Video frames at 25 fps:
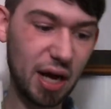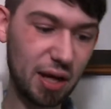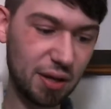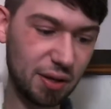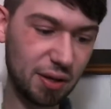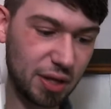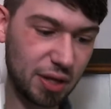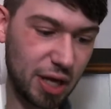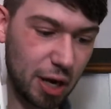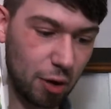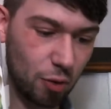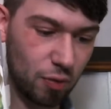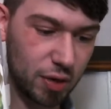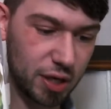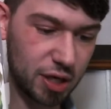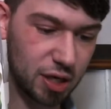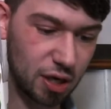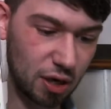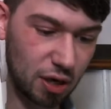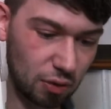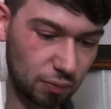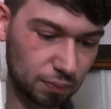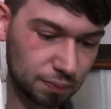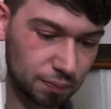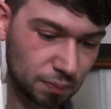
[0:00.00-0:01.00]
and there we
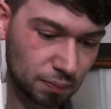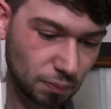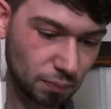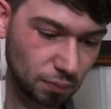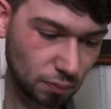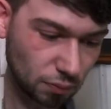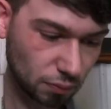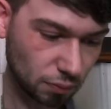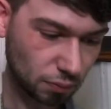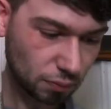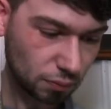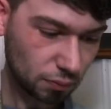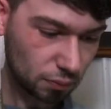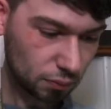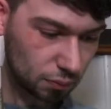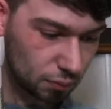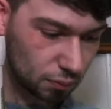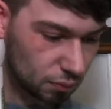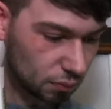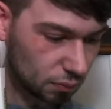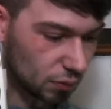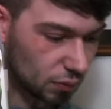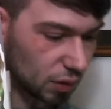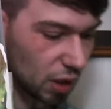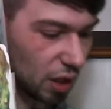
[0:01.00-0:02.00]
go.
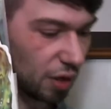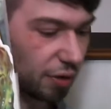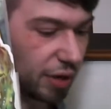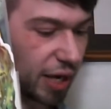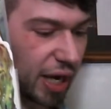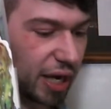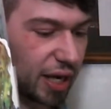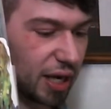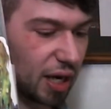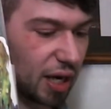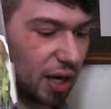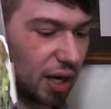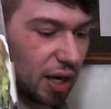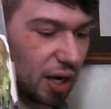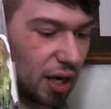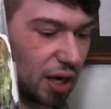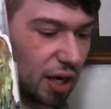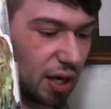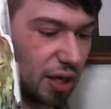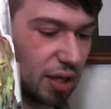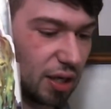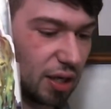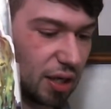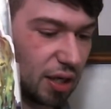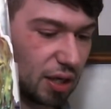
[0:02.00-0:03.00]
Okay,
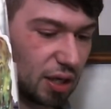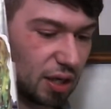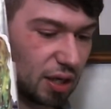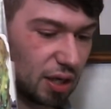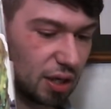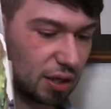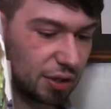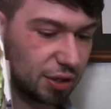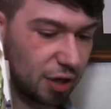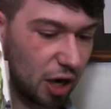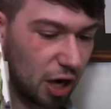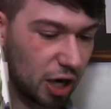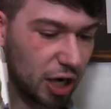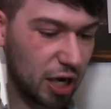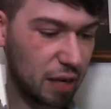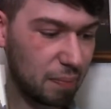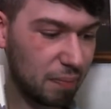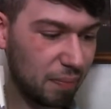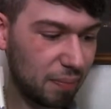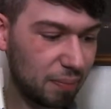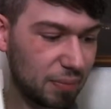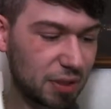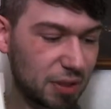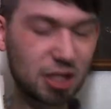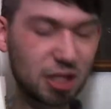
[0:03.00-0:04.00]

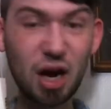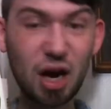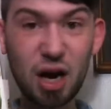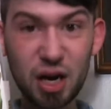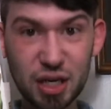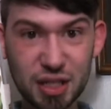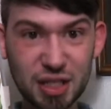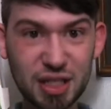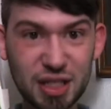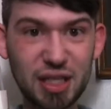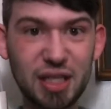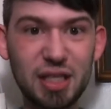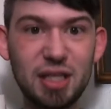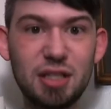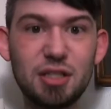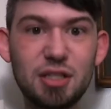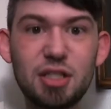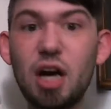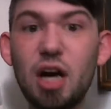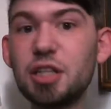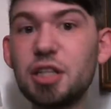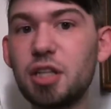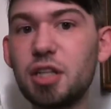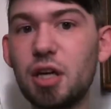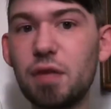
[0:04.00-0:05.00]

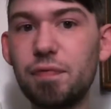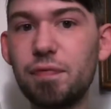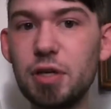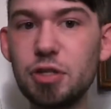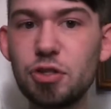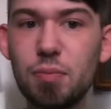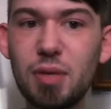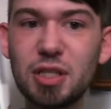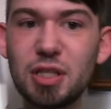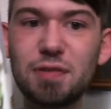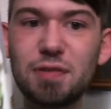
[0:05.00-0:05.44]
Toxic Avenger